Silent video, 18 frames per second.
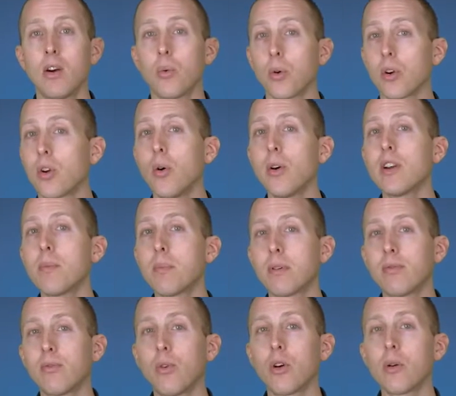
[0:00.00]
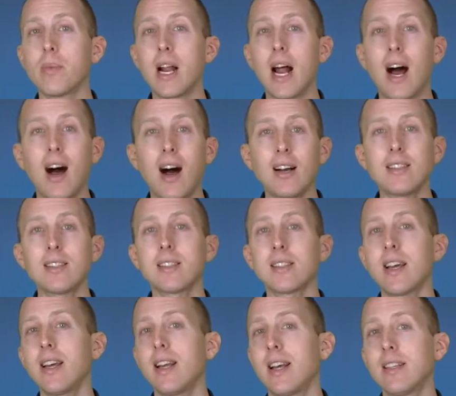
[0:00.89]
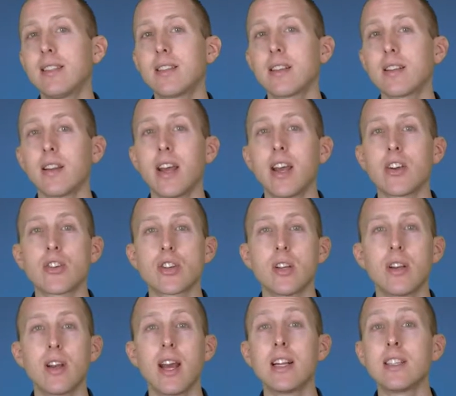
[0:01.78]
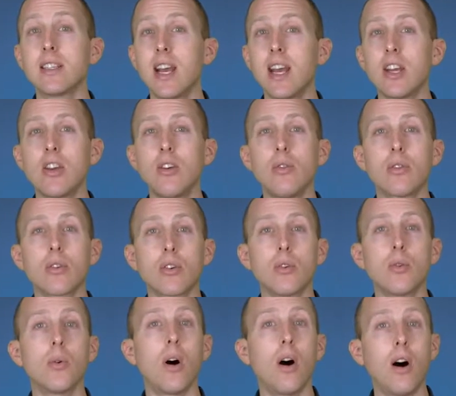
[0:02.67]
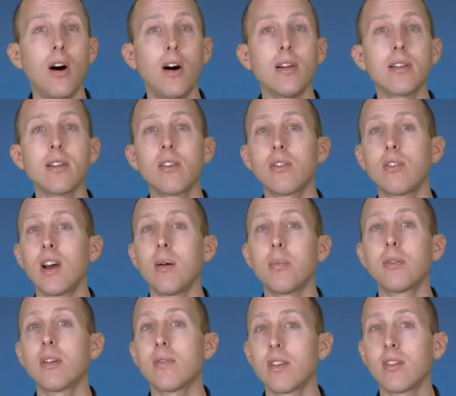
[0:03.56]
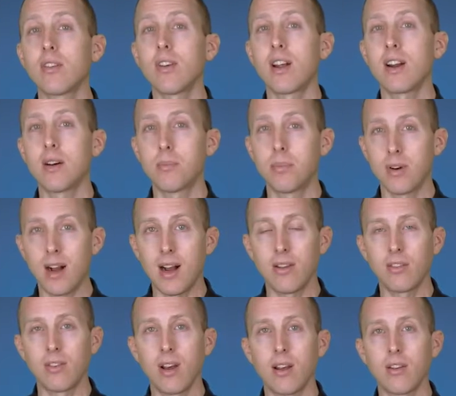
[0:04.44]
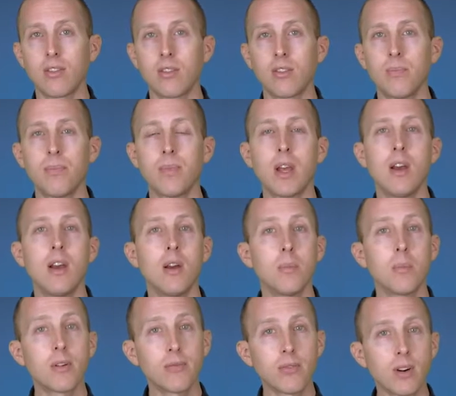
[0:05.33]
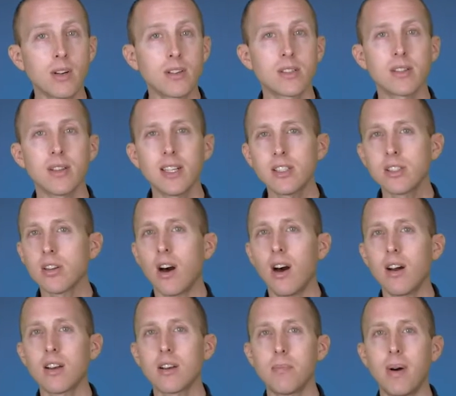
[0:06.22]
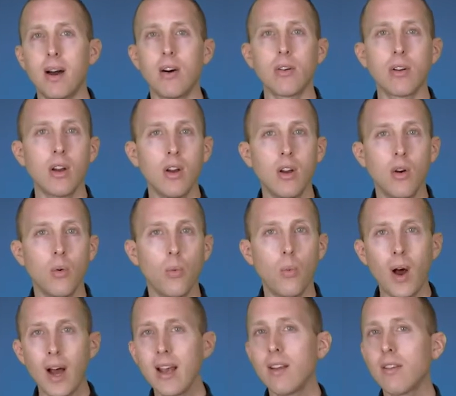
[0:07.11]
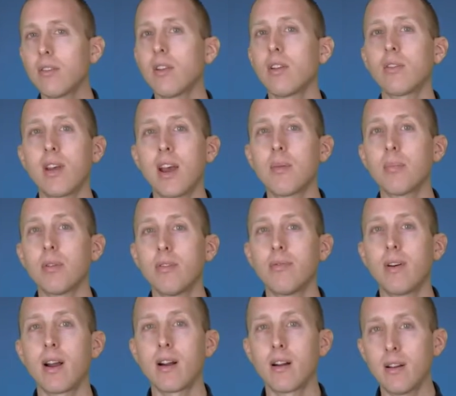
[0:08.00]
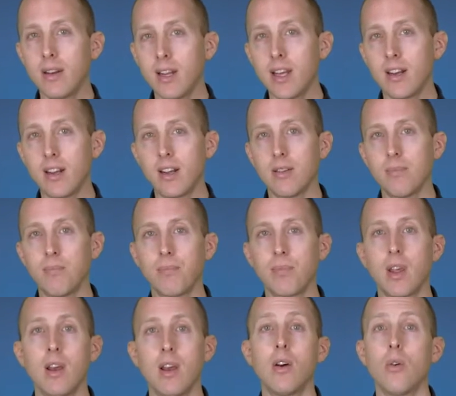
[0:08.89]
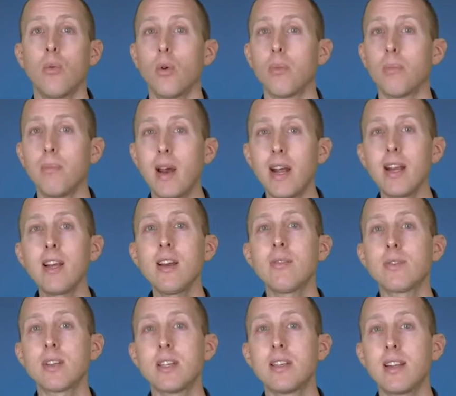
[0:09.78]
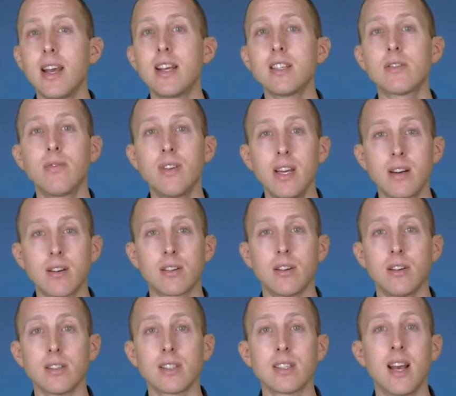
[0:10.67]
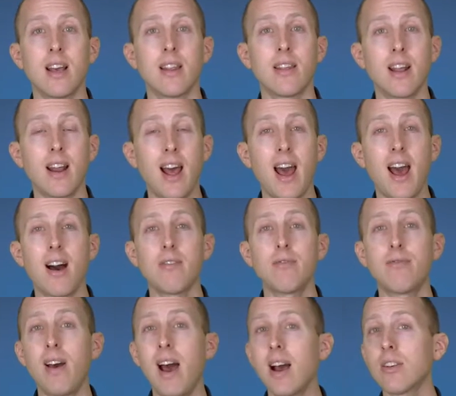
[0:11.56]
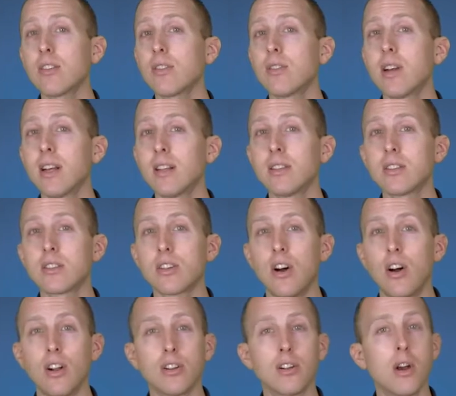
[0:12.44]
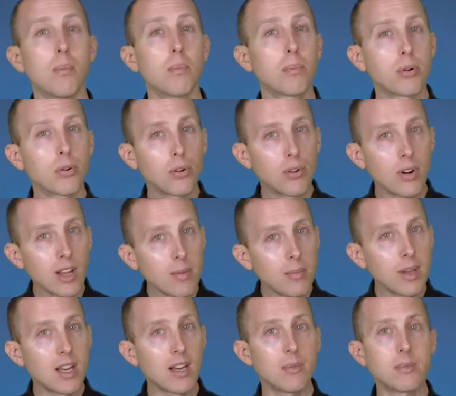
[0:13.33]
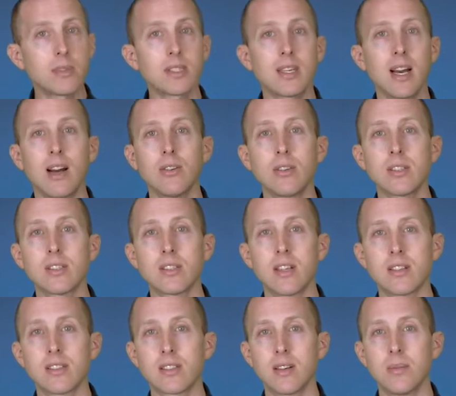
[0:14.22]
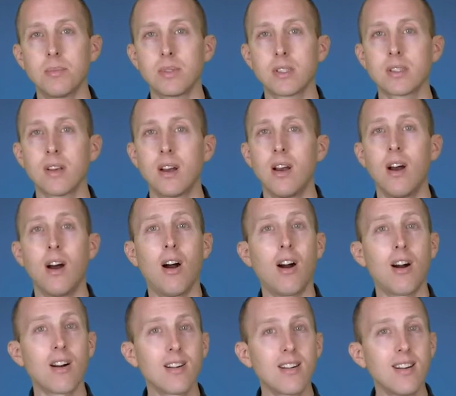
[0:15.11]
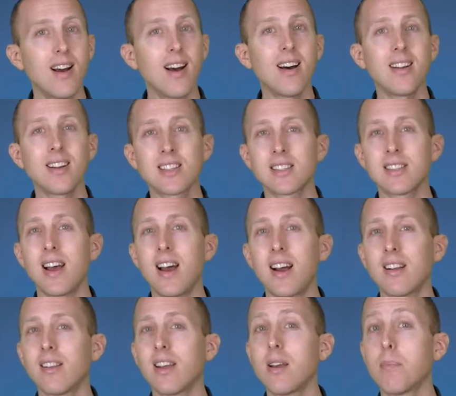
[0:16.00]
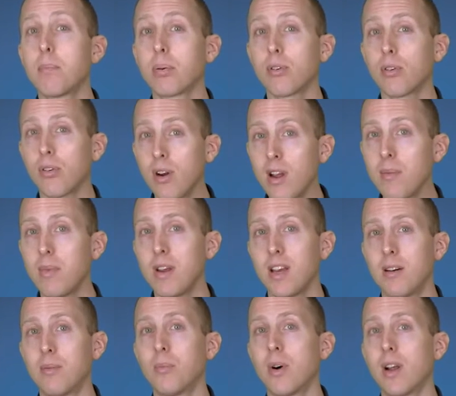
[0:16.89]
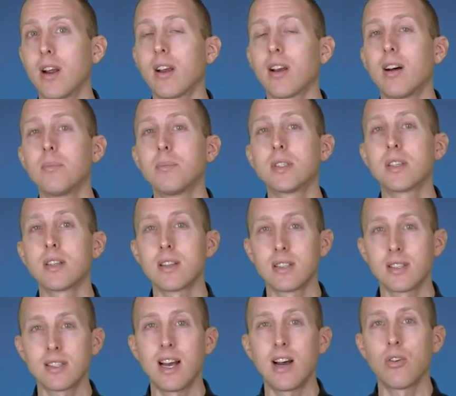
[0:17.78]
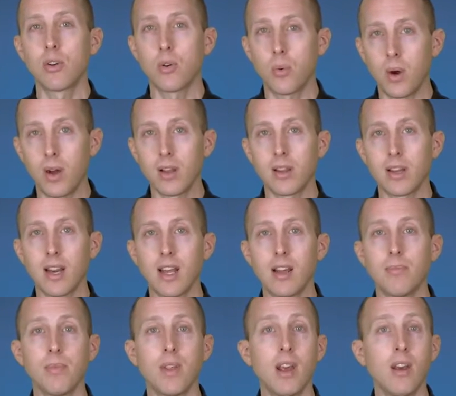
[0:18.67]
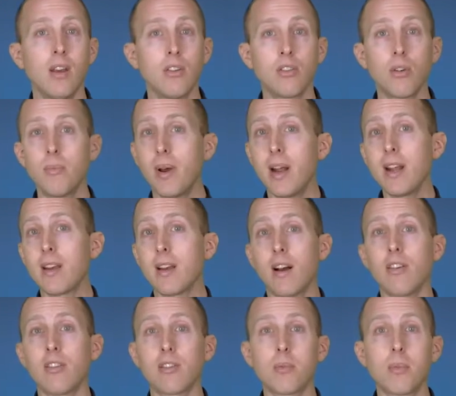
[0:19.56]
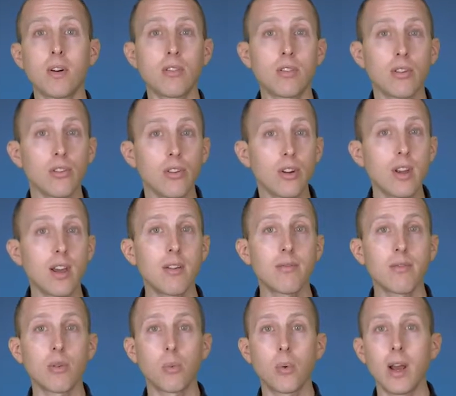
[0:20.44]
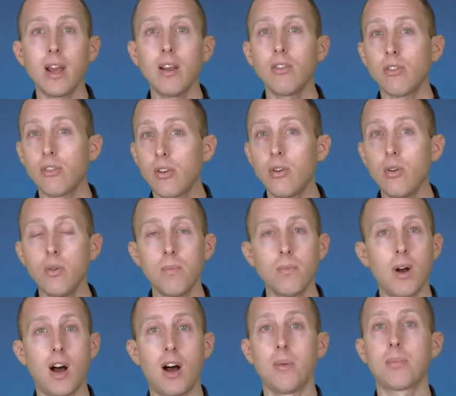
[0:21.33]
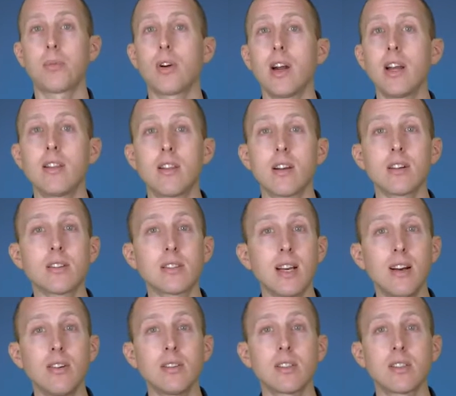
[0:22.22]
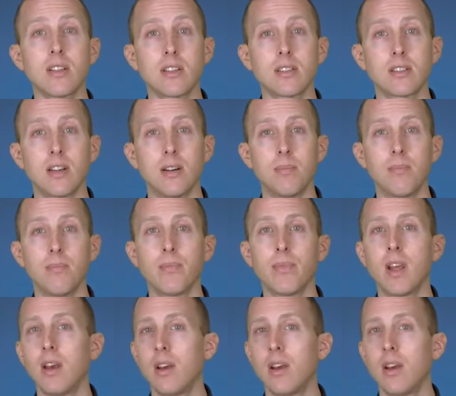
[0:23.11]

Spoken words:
We're going to perform an on-site installation and take you through all the steps of the setup process. But first, let's talk about why is this amplifier needed? Well, many of today's vehicles that have factory installed premium sound systems are not exactly premium when it comes to the sound quality. So many customers are looking for ways to upgrade their sound system.